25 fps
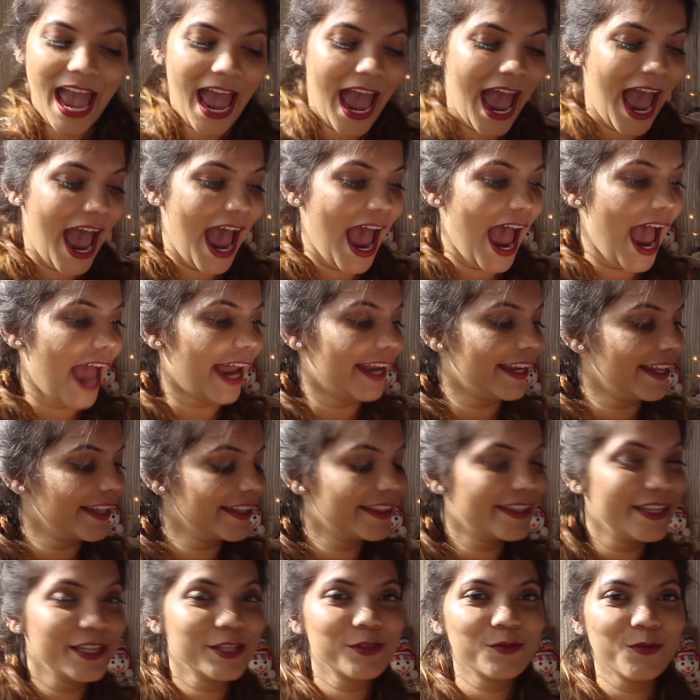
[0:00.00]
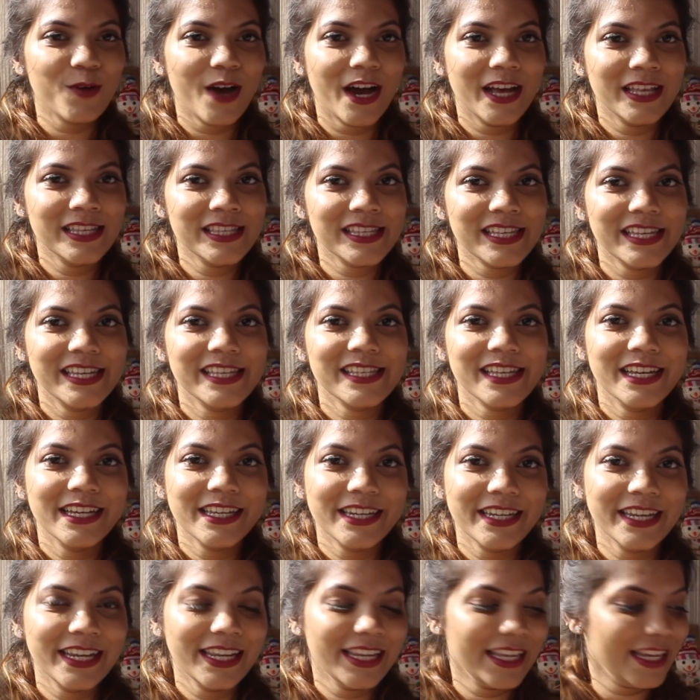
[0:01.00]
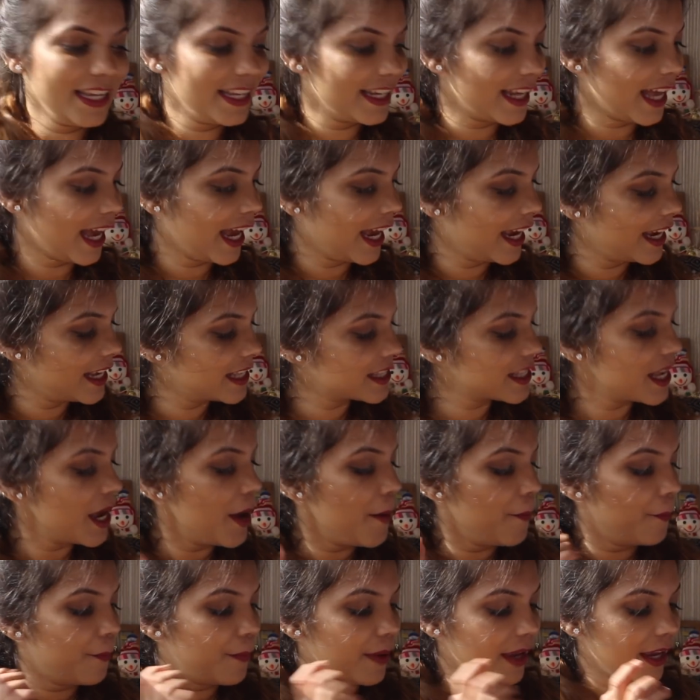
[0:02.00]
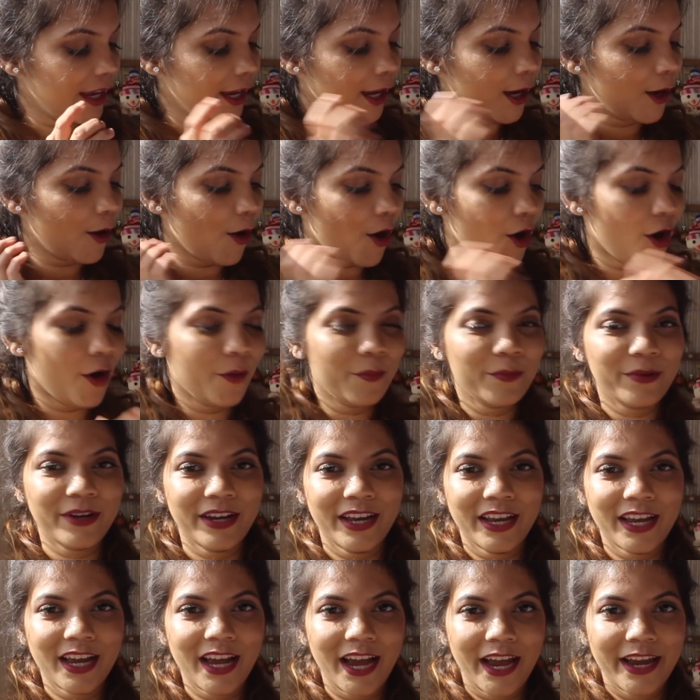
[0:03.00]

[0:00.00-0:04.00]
and this one is a really nice pink ombre